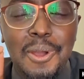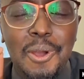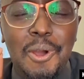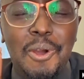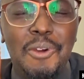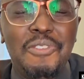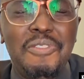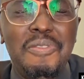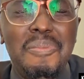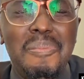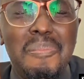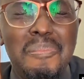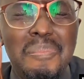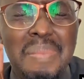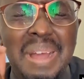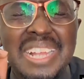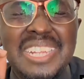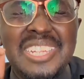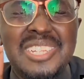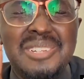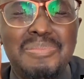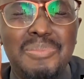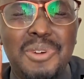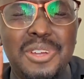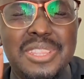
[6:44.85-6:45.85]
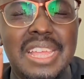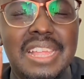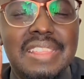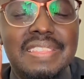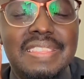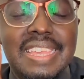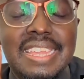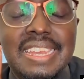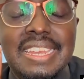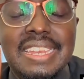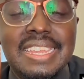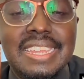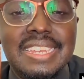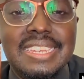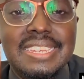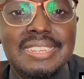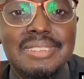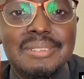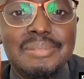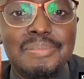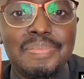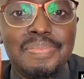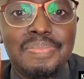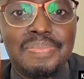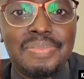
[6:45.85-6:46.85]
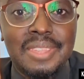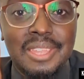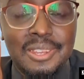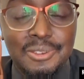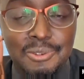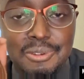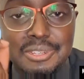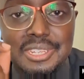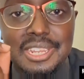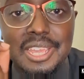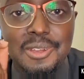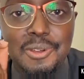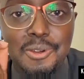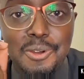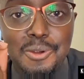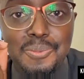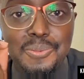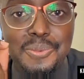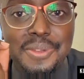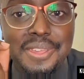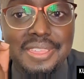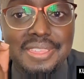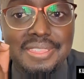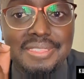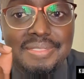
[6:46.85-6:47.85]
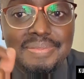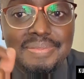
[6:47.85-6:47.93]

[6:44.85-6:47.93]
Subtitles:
of much more than they need to take home with.